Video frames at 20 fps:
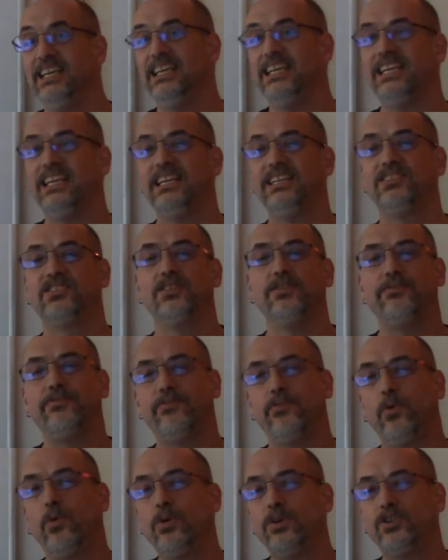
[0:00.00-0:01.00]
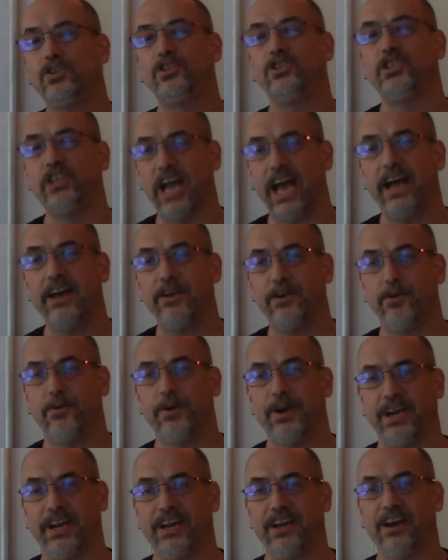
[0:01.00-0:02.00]
is a
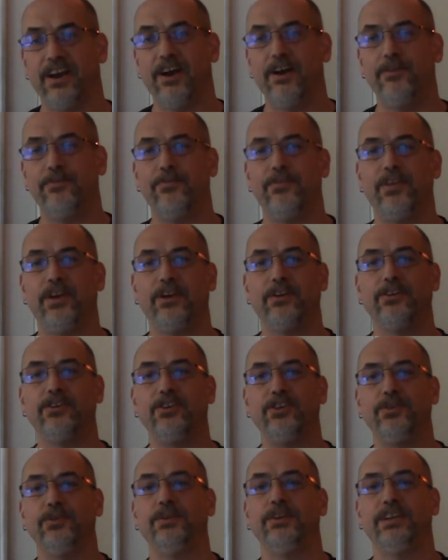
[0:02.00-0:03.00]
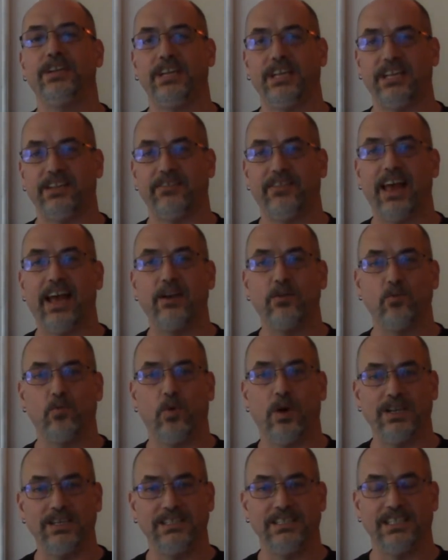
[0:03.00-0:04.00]
foreshadowing of their unity, that
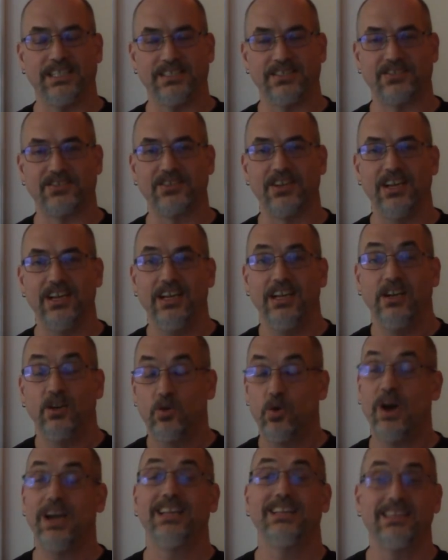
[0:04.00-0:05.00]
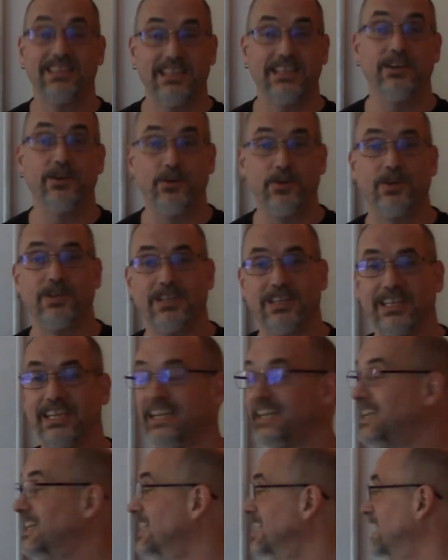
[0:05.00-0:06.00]
oneness. Quite
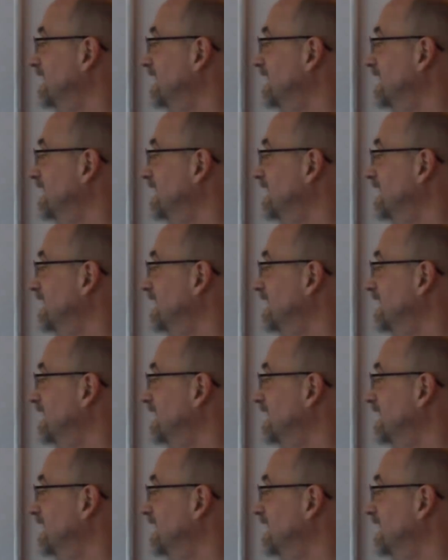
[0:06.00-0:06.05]
literally,